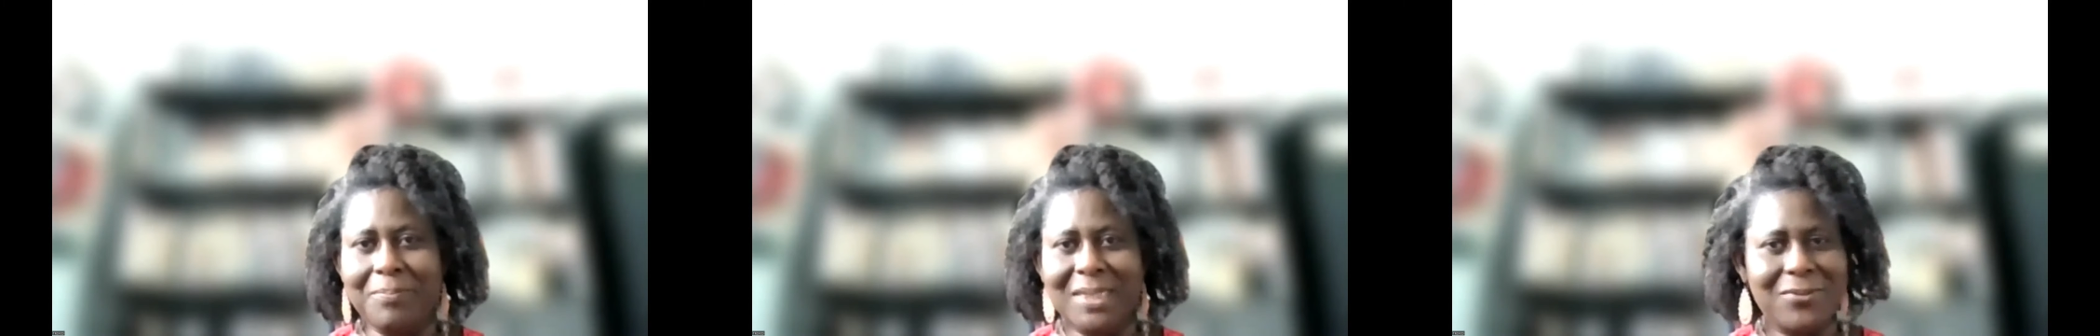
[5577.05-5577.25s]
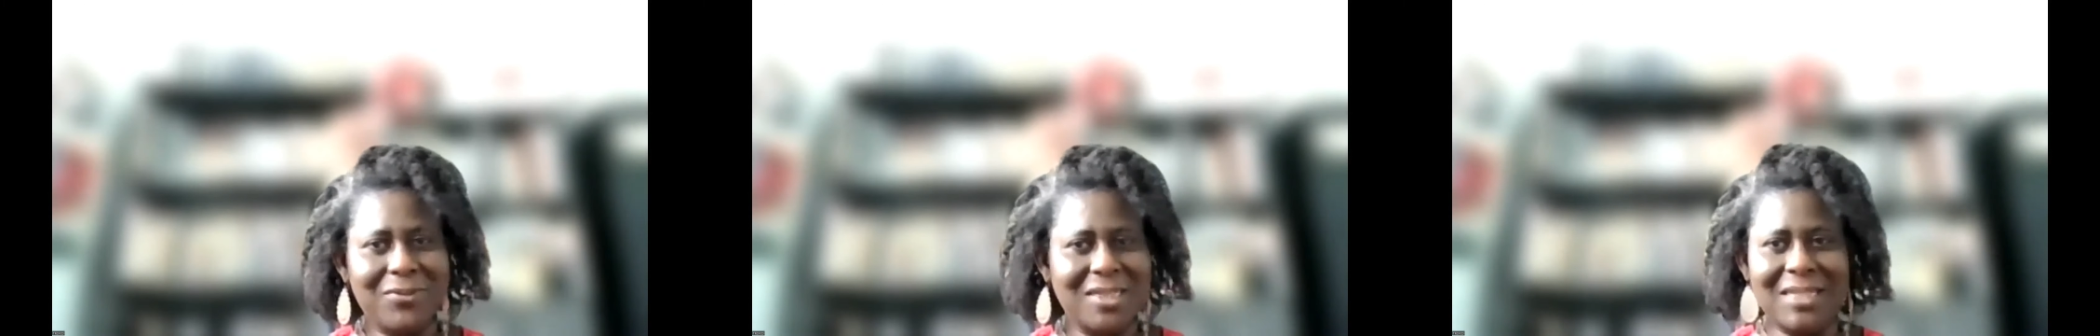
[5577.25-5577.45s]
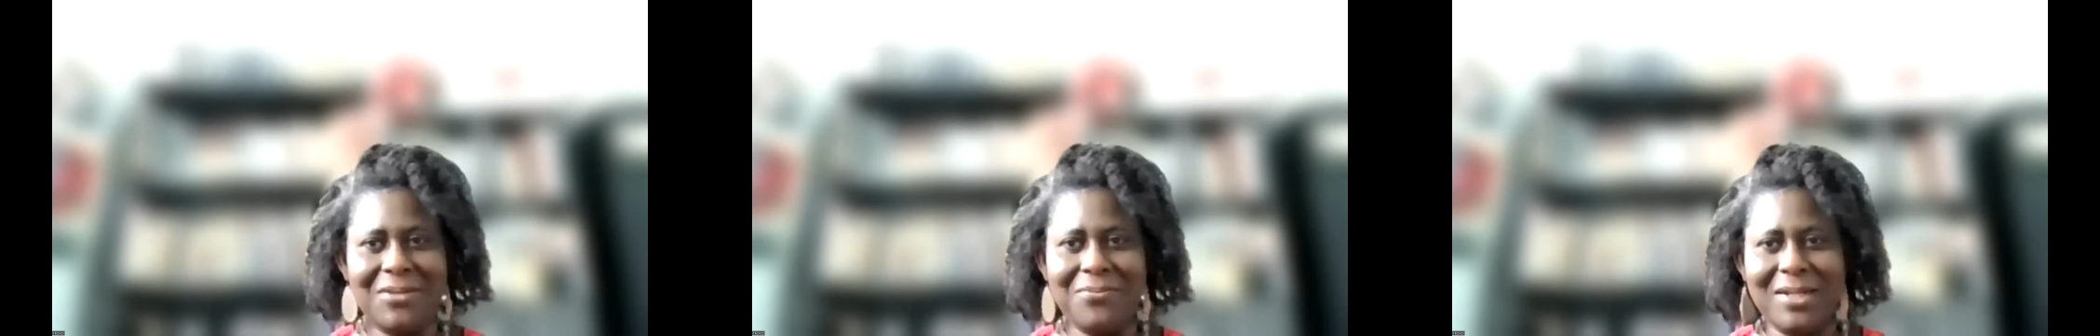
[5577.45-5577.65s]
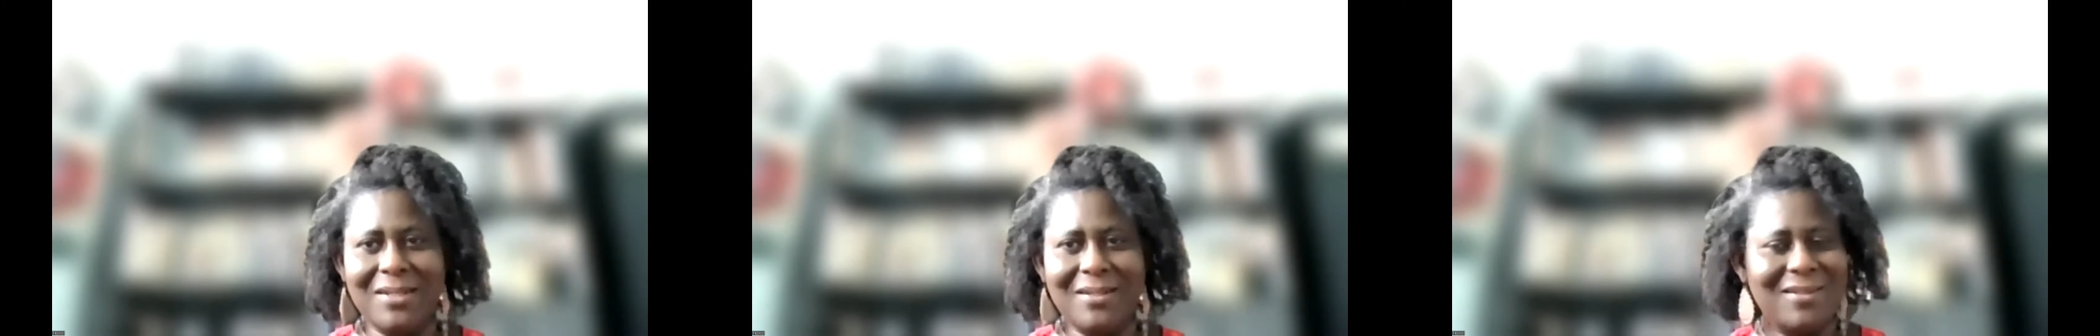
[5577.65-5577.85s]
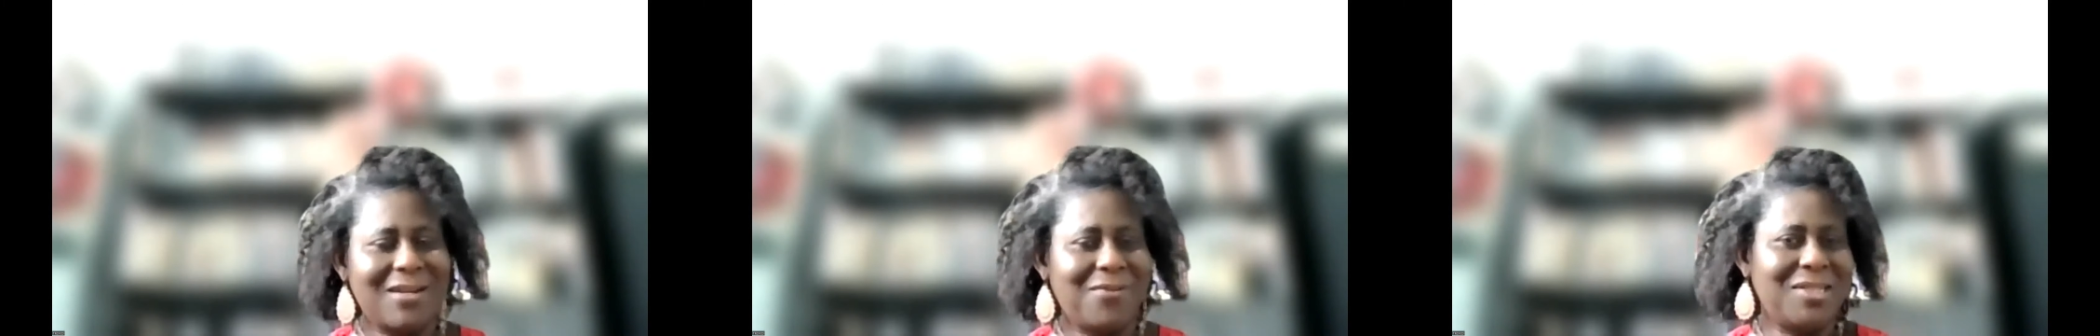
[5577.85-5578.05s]
But I was
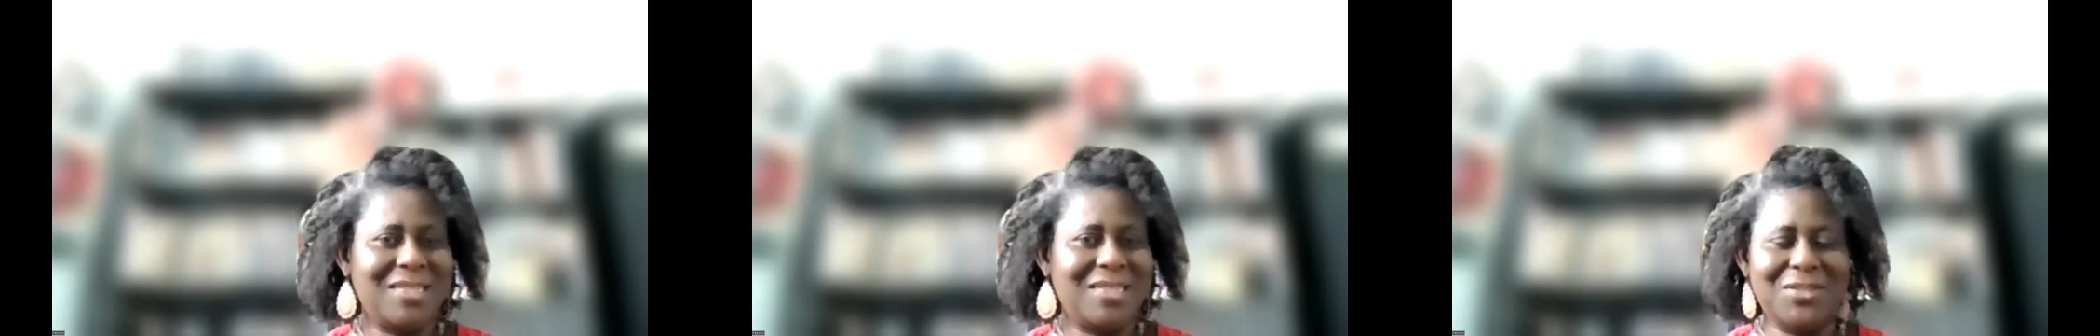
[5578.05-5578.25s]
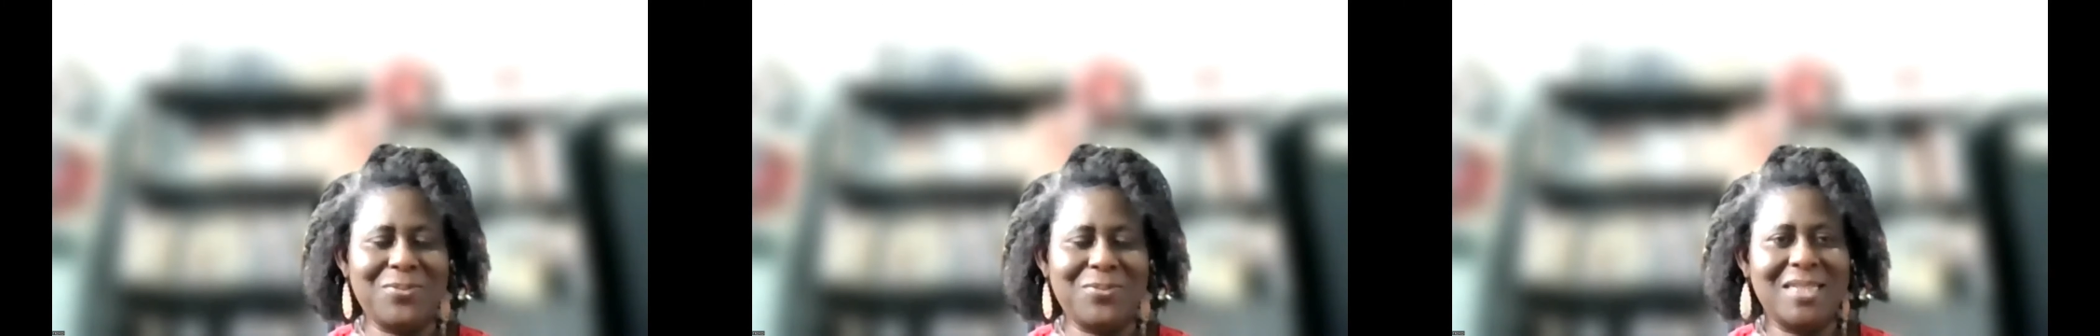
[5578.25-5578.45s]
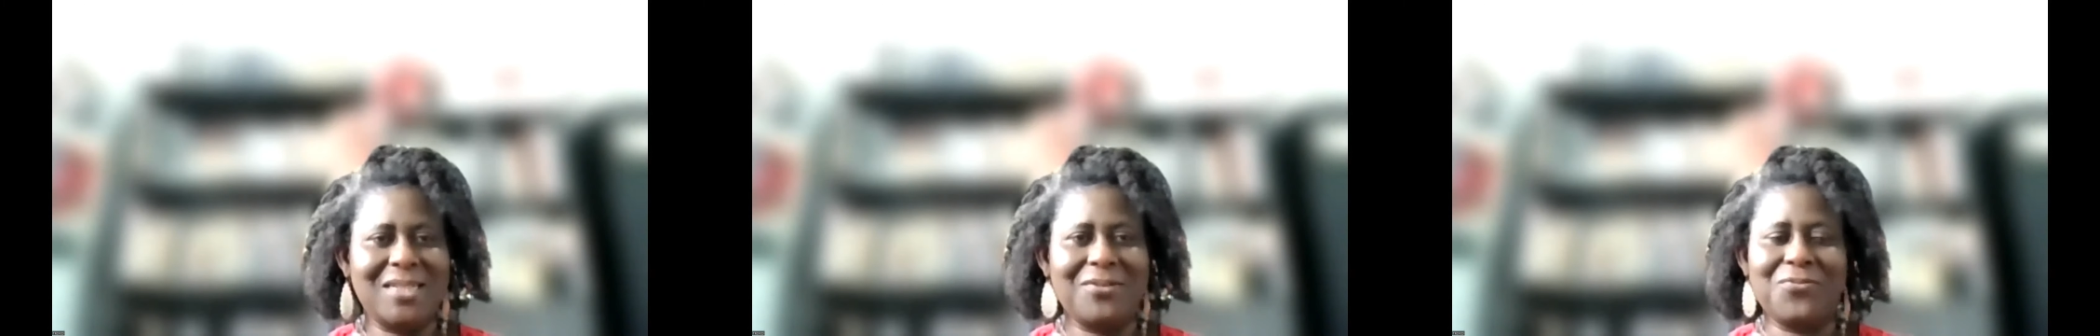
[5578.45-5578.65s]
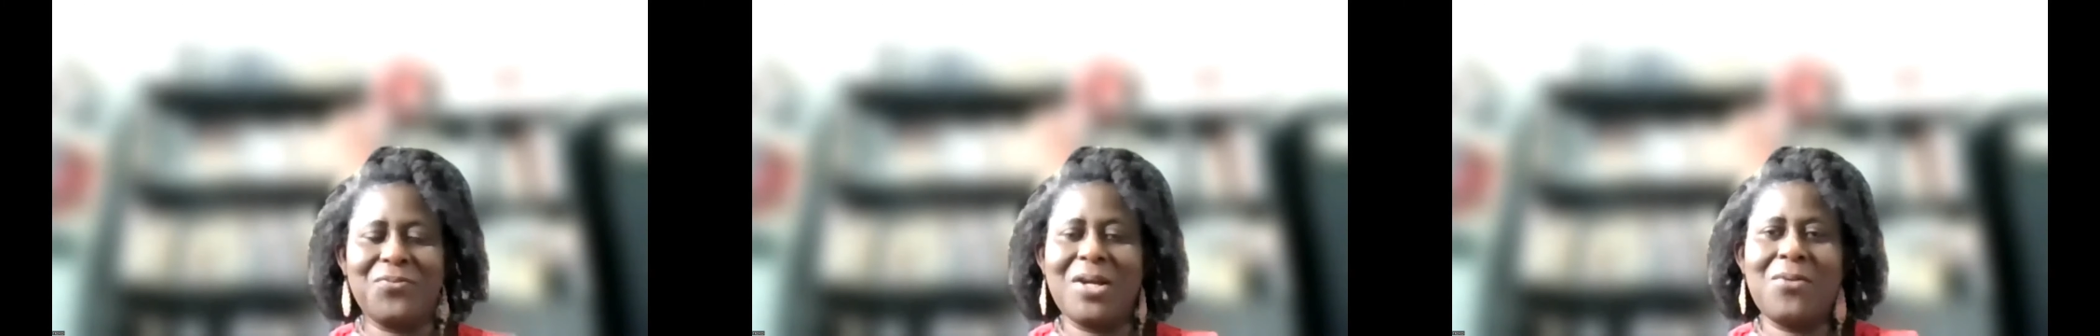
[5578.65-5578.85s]
saying to myself,